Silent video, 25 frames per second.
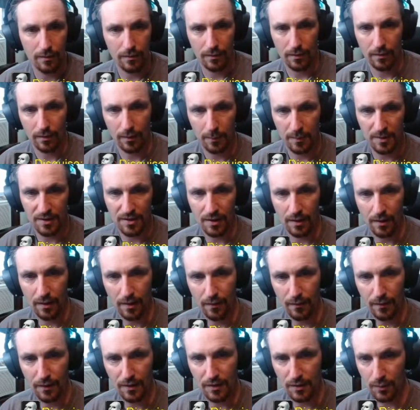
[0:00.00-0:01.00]
let me see,
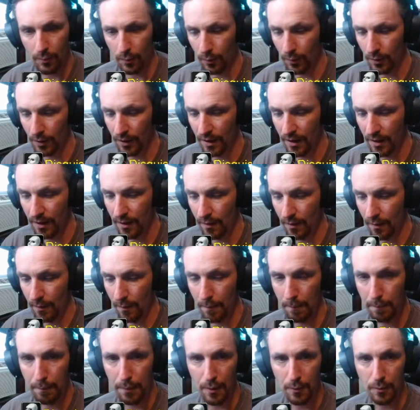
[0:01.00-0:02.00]
inventory
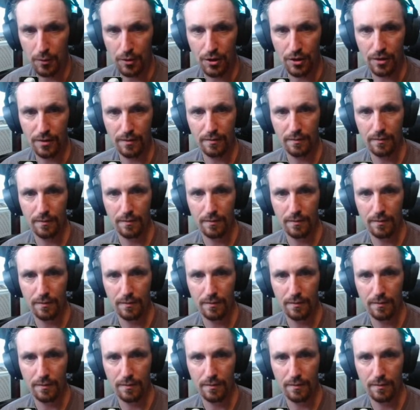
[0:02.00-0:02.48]
potion.